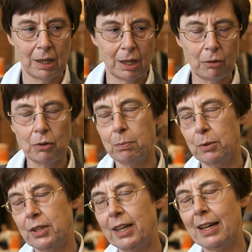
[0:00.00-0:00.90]

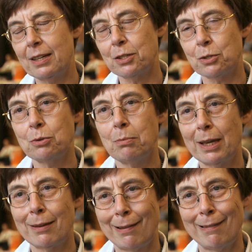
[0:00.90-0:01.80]
everybody has to
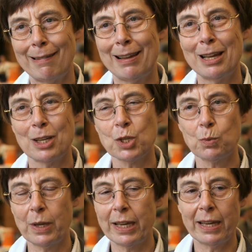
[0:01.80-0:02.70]
make its
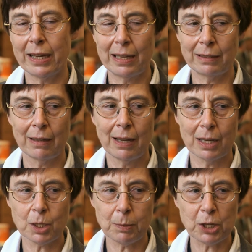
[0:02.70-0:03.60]
way and
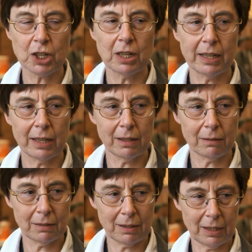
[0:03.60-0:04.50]
especially uh,
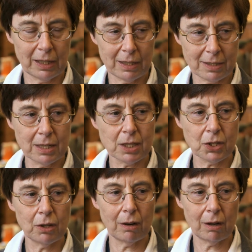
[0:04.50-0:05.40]
since
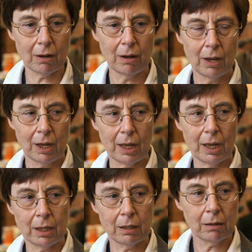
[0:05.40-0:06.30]
you are
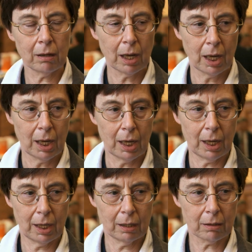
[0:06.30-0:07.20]
in,
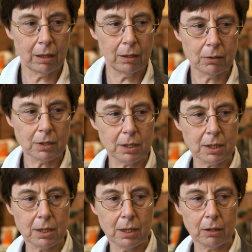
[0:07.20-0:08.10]
in
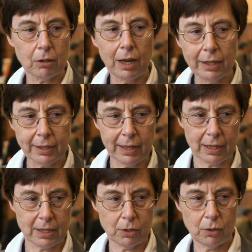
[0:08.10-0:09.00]
close uh,
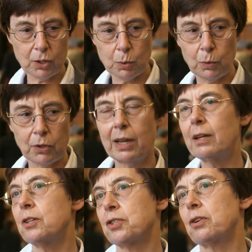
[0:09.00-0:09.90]
contacts also with
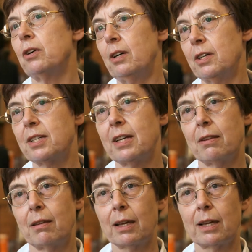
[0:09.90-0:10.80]
other scholars, I
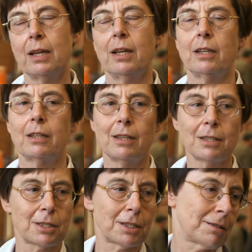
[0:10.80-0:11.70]
think
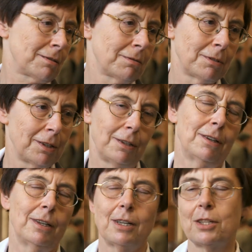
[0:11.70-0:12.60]
this,
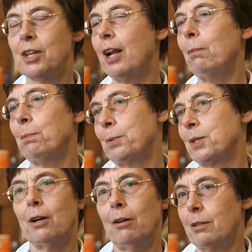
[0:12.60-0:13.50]
this helps
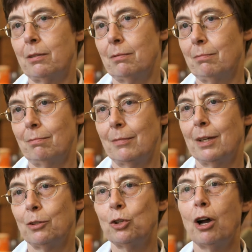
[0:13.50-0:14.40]
a lot
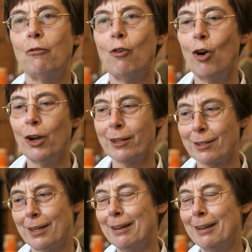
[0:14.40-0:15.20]
to avoid